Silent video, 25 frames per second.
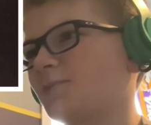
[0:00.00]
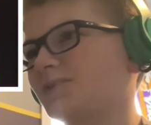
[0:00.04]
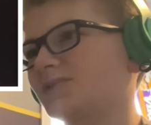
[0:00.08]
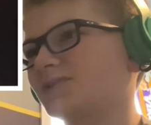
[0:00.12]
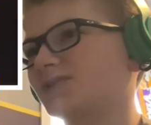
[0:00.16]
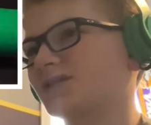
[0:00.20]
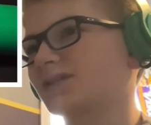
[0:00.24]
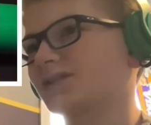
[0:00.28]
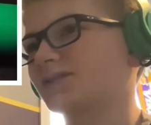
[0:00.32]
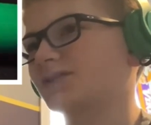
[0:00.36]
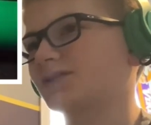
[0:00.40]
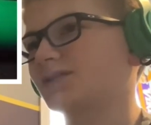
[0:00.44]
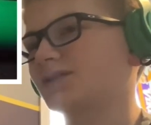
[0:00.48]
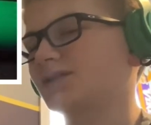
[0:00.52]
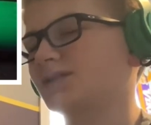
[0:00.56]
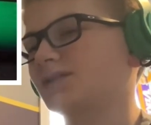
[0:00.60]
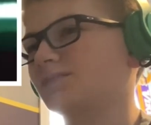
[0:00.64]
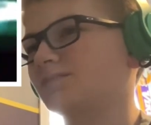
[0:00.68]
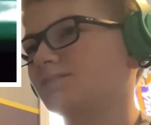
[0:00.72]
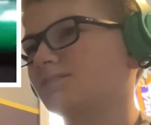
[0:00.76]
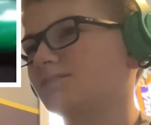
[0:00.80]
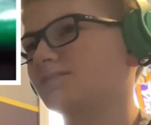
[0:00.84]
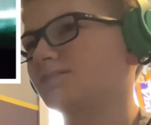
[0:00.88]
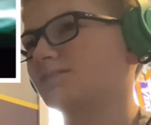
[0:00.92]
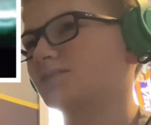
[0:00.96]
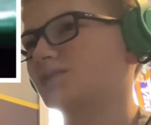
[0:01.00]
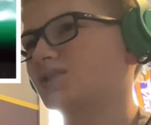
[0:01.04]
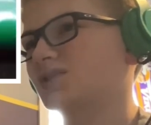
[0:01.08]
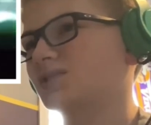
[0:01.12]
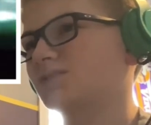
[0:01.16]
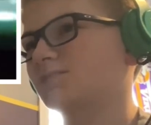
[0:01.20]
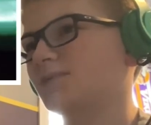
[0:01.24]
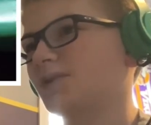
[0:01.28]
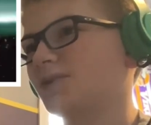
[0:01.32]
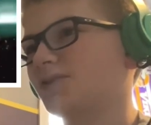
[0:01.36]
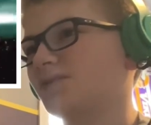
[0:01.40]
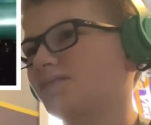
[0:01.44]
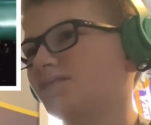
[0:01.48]
like the
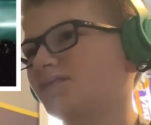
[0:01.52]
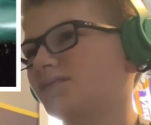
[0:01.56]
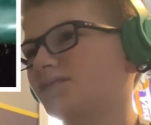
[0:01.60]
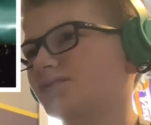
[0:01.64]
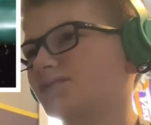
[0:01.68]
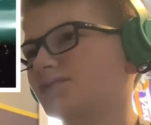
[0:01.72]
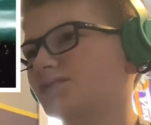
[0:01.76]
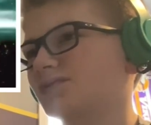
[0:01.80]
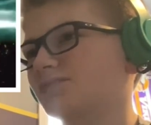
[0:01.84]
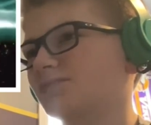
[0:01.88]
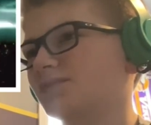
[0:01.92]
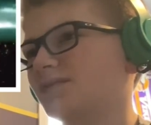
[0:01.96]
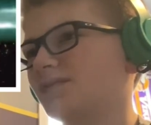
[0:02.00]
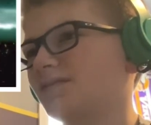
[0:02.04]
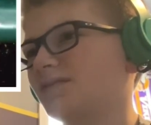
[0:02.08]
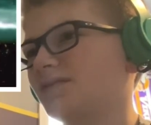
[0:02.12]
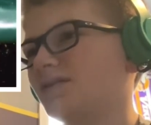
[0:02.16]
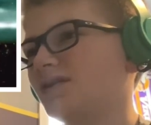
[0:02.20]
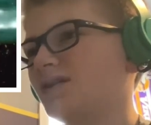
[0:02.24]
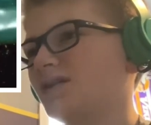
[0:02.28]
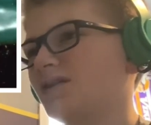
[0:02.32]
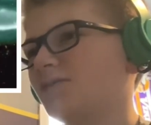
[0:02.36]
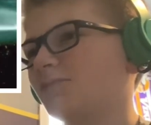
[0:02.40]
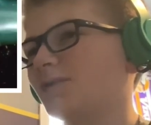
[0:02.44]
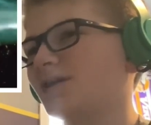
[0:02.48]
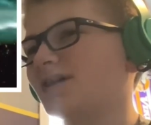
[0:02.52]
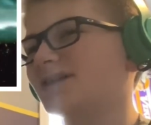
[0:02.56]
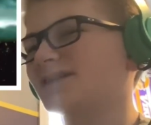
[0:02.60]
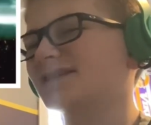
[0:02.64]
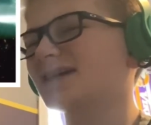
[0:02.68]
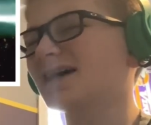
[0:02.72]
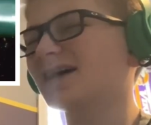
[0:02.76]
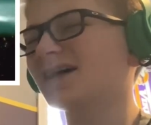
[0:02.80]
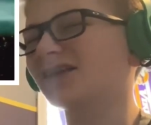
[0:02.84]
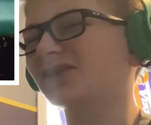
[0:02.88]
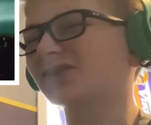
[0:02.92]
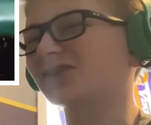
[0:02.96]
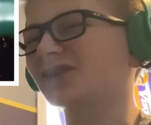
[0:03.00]
Spiderverse or whatever? Wait, is
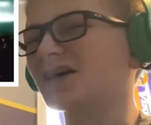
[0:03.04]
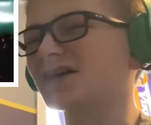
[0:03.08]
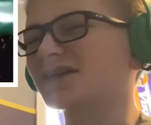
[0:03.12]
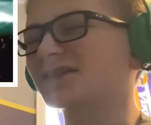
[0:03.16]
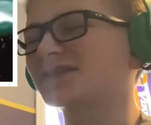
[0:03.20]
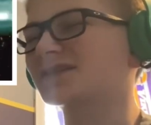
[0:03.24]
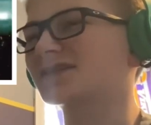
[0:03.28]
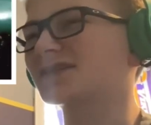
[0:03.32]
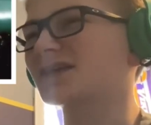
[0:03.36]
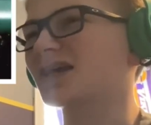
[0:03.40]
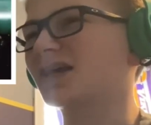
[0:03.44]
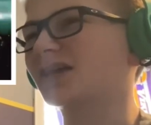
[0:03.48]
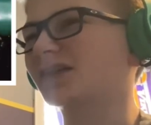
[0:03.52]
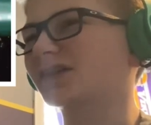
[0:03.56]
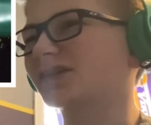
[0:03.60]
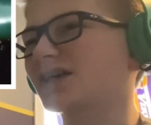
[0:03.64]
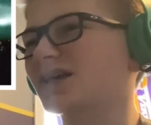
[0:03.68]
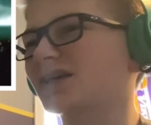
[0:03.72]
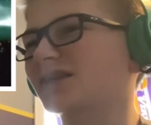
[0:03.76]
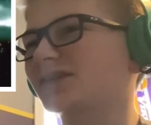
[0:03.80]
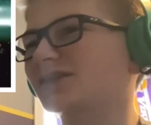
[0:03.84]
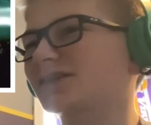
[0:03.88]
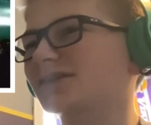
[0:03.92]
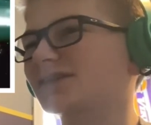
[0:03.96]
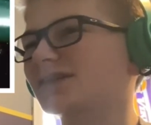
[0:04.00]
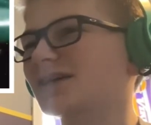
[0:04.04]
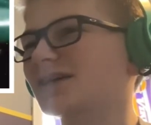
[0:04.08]
that a lightsaber? Is that